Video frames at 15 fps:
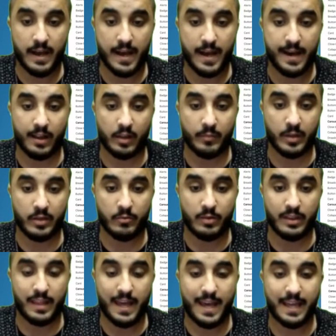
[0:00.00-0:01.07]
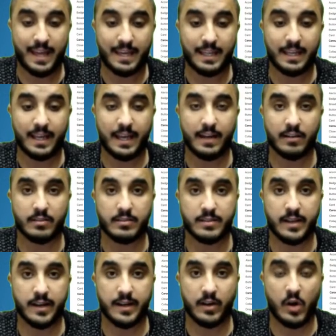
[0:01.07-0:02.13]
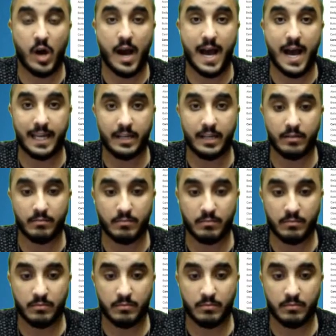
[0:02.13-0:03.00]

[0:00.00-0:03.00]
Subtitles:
element with any carousel item,